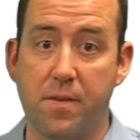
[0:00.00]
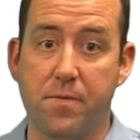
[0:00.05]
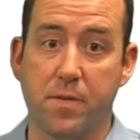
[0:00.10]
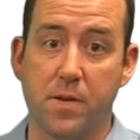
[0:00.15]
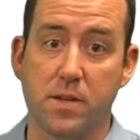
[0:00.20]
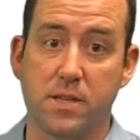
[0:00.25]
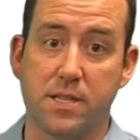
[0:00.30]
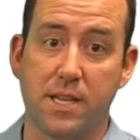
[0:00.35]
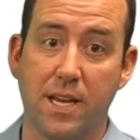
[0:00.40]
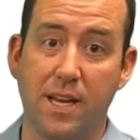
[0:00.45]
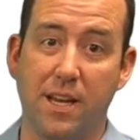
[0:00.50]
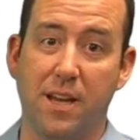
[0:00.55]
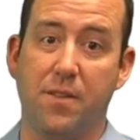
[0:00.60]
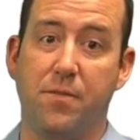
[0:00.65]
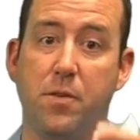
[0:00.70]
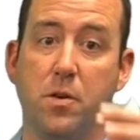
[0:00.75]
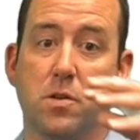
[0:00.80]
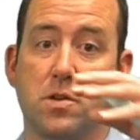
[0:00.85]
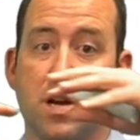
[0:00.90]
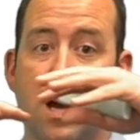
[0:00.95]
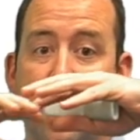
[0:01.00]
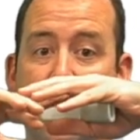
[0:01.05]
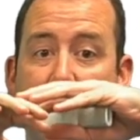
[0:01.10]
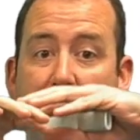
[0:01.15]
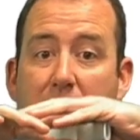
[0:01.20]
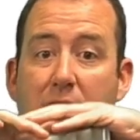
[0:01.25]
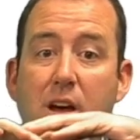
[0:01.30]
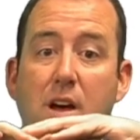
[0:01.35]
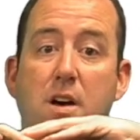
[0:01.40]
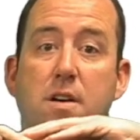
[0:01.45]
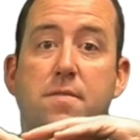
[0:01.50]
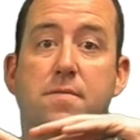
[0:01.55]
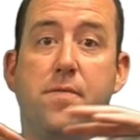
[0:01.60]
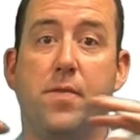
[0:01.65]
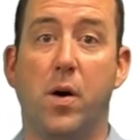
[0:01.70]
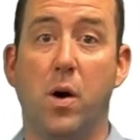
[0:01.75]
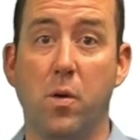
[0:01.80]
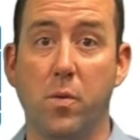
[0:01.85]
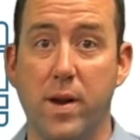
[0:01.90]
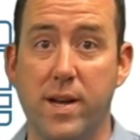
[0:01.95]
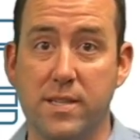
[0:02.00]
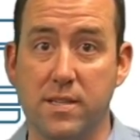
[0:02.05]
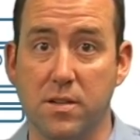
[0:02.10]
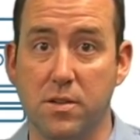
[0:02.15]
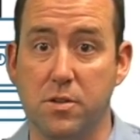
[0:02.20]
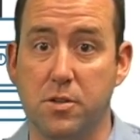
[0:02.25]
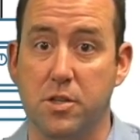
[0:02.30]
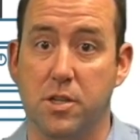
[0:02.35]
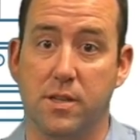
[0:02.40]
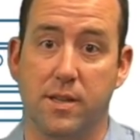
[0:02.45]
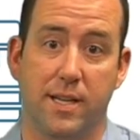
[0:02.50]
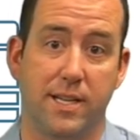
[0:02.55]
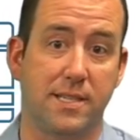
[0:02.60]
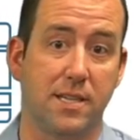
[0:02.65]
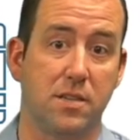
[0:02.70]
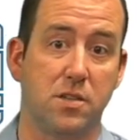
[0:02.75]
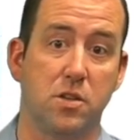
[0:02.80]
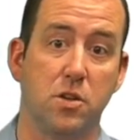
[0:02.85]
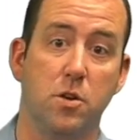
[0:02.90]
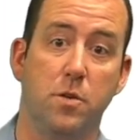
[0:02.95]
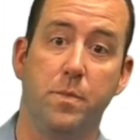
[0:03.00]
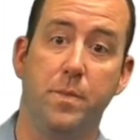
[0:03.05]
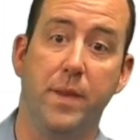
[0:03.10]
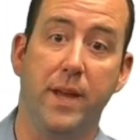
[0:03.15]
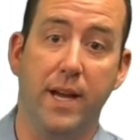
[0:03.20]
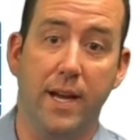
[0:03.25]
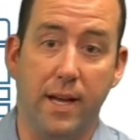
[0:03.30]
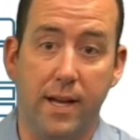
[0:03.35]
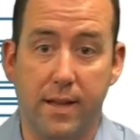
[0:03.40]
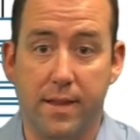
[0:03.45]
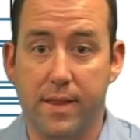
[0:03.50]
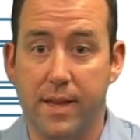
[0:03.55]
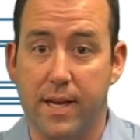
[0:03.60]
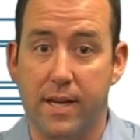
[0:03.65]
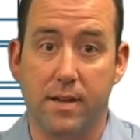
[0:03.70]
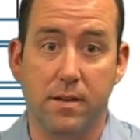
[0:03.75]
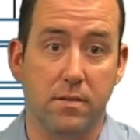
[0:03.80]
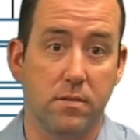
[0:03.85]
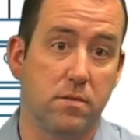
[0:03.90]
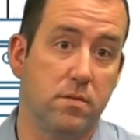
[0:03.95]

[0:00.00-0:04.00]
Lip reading: first thing, if you're talking full resolution, let's assume that